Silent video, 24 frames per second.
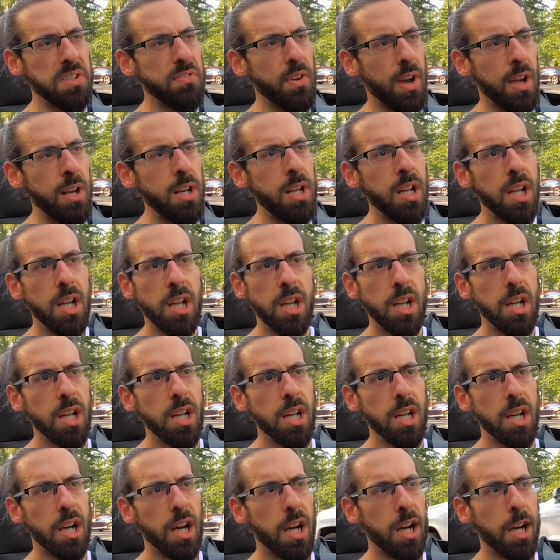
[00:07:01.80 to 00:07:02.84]
it's fine.
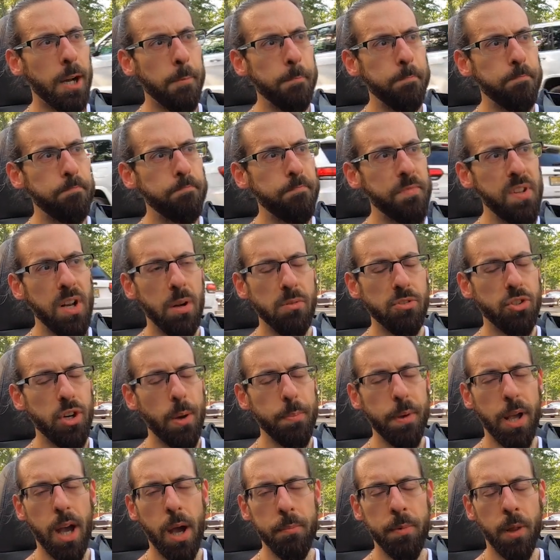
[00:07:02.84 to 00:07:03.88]
You know,
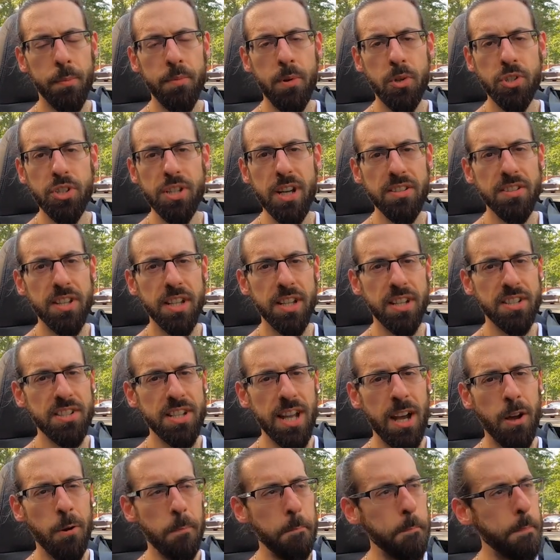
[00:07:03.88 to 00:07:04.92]
drop a comment. Let me know what you guys think of the
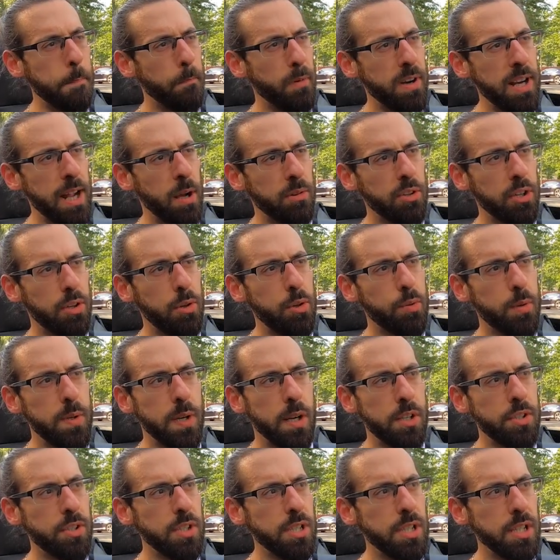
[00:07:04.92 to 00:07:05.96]
sound. Right now, it's the
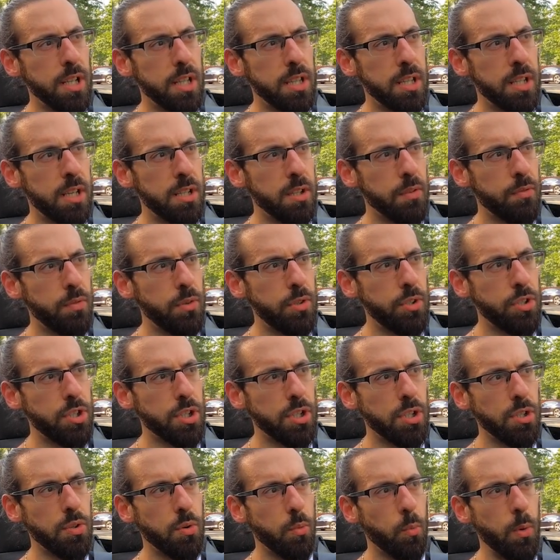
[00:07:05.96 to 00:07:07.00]
Q300, and then in the
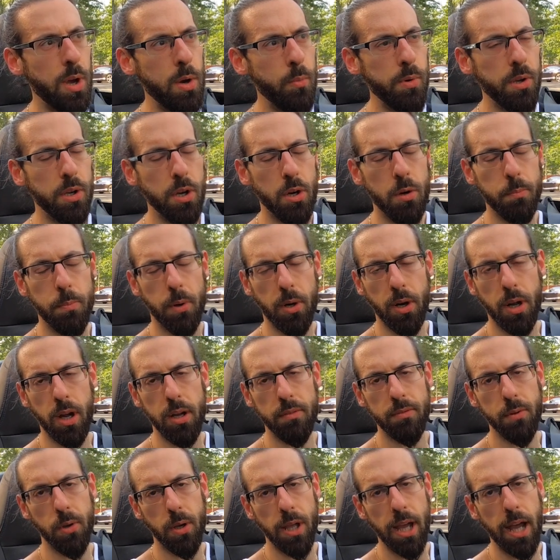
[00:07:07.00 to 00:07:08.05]
future, when we go Burke
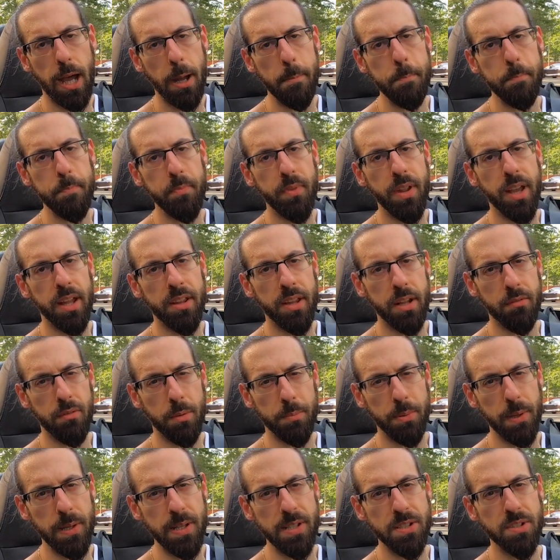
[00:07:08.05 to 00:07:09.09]
High Flow cap and then
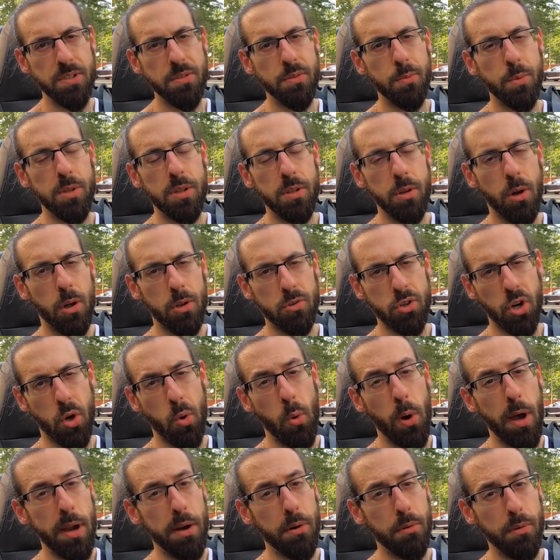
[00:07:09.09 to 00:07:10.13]
replace with the Ultra
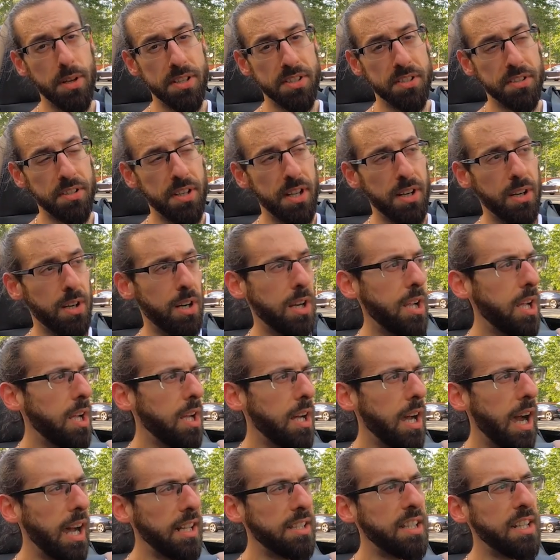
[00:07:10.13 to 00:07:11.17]
Quiet Resonator,
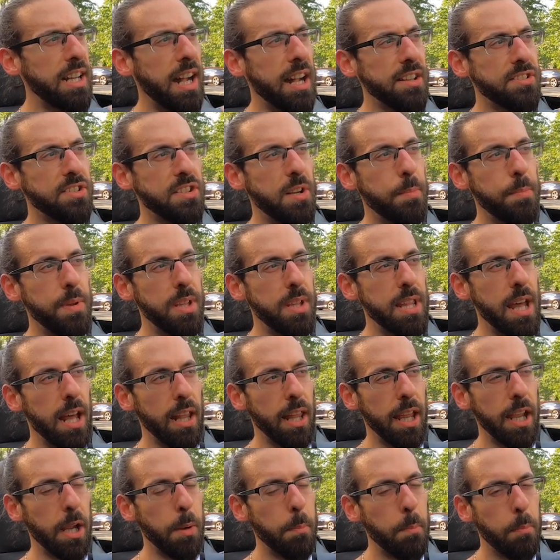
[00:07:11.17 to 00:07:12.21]
I think that's going to be that
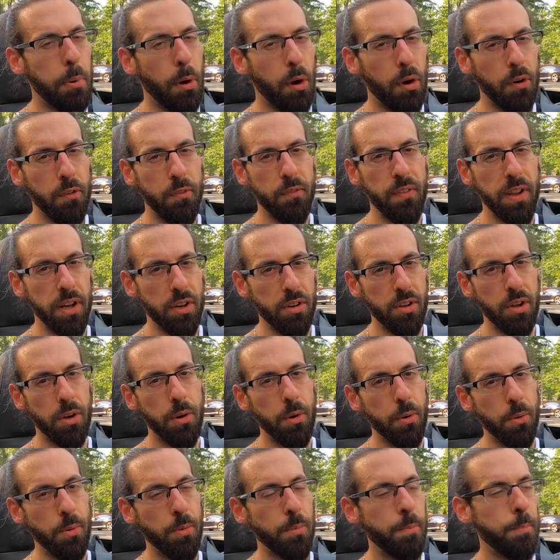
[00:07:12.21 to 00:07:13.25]
like perfect
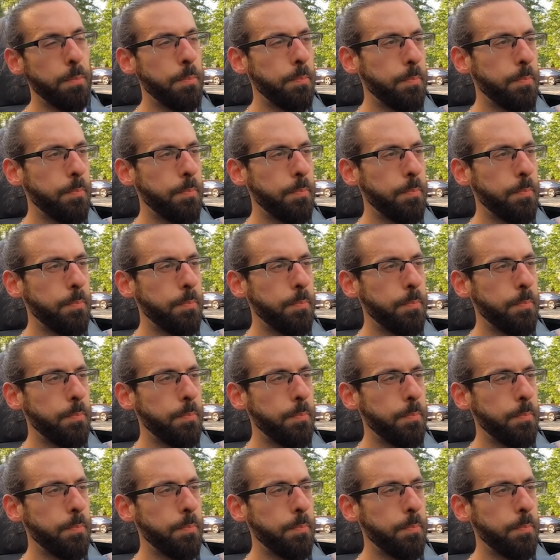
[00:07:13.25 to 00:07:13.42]
tone.